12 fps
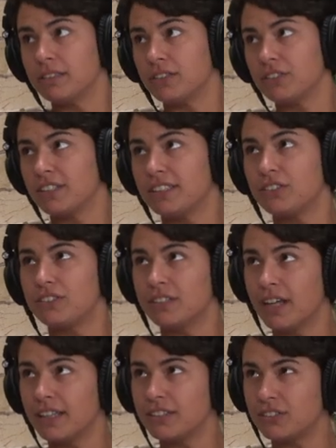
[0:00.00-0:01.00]
There's there's a
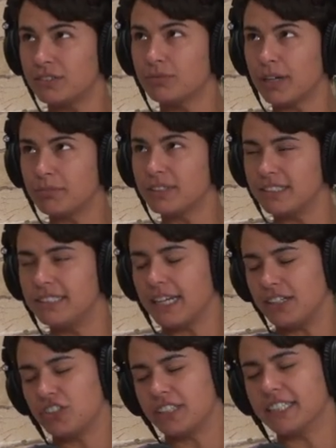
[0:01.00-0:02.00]
lot there's a
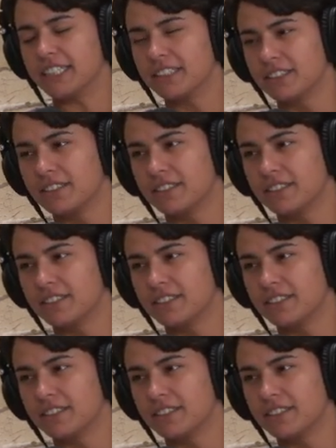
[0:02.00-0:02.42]
representation here.